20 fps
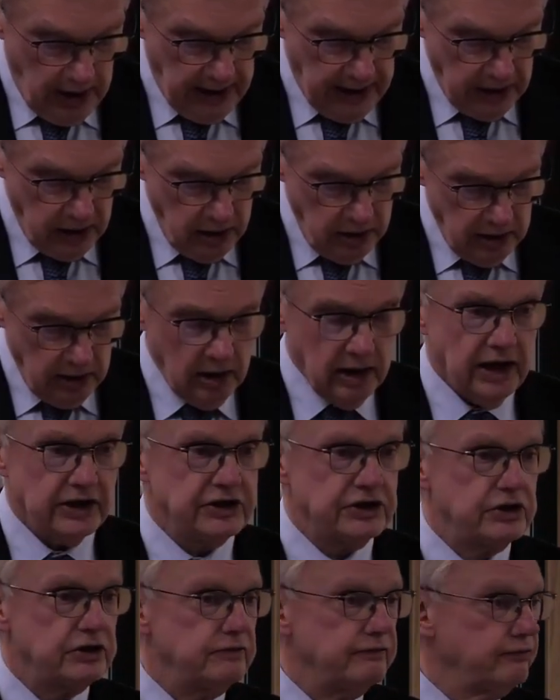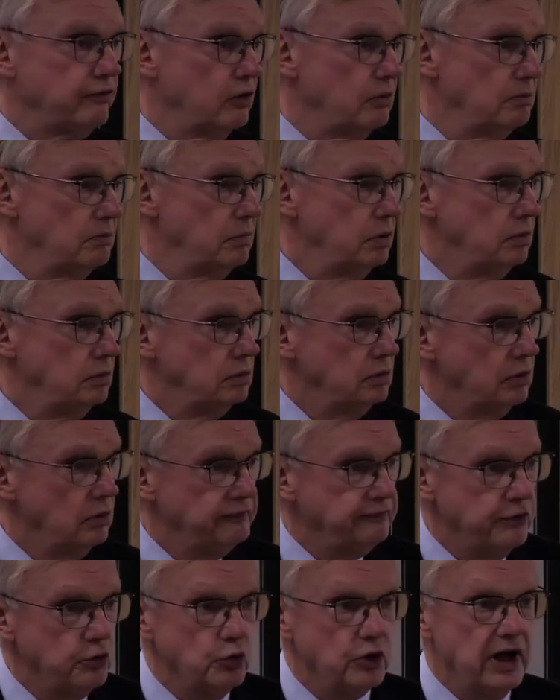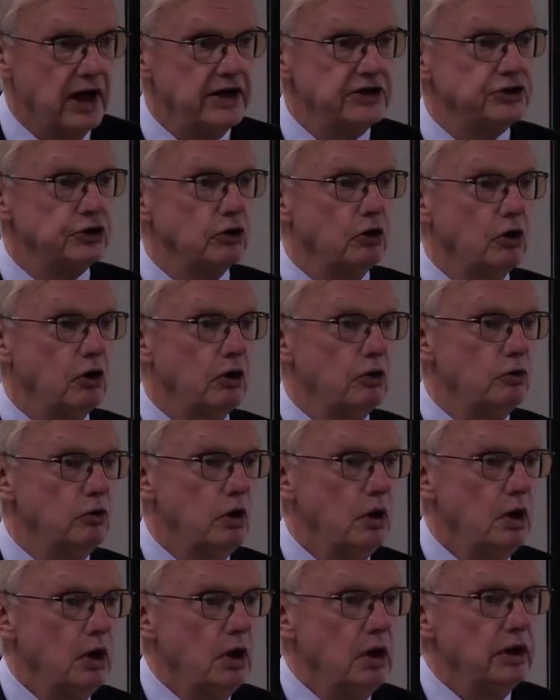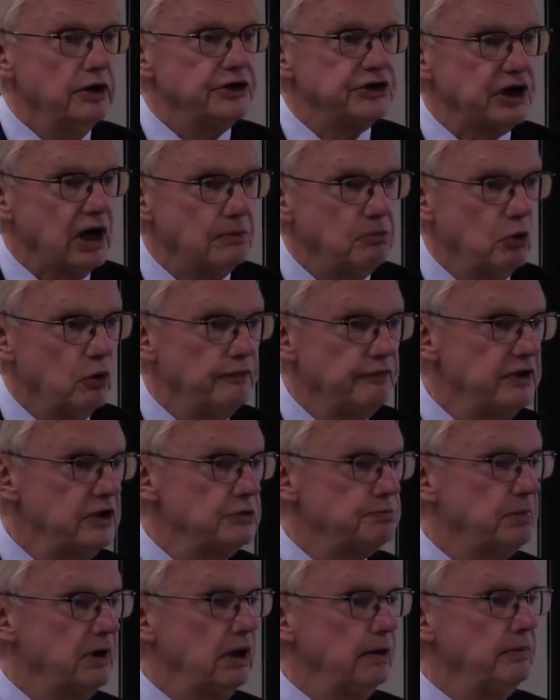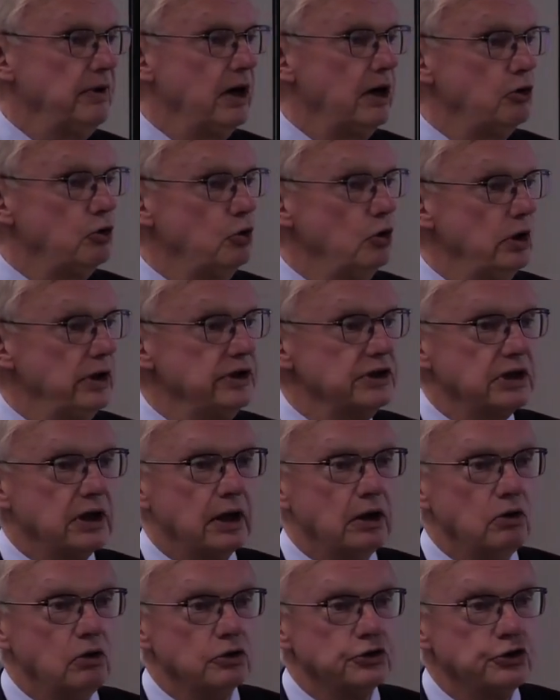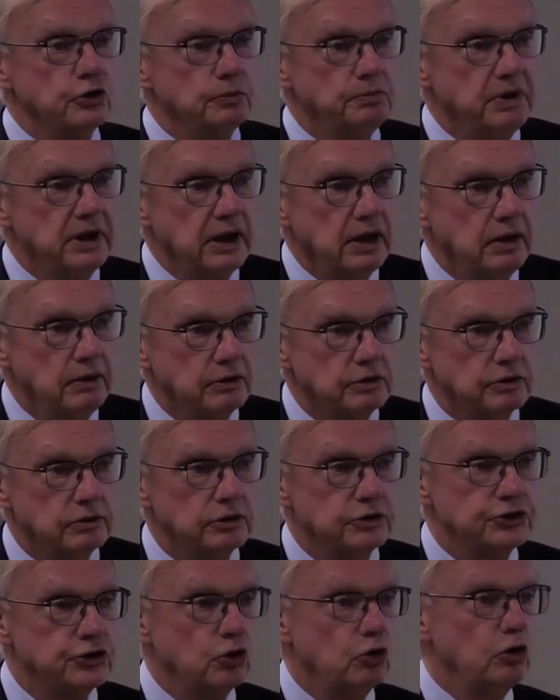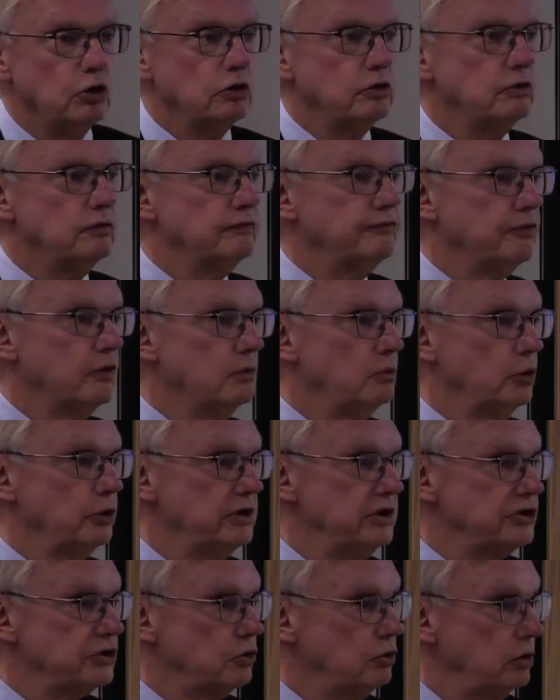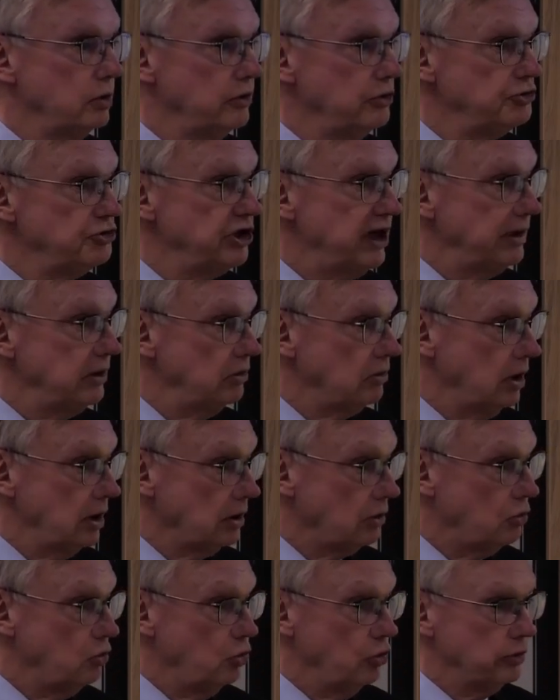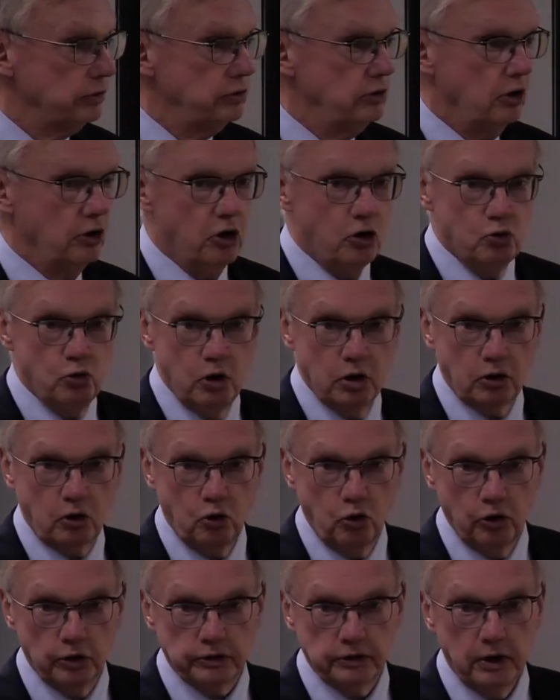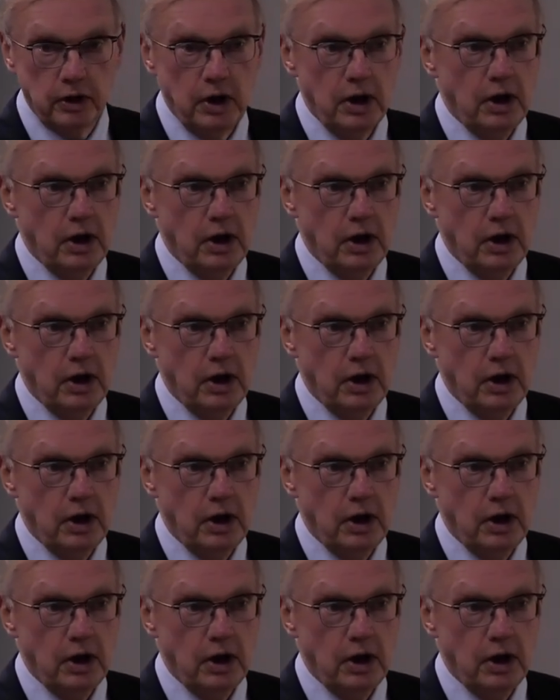And as from a few days ago, some of these preliminary rulings can also be sought from what is called the General Court, the lower court.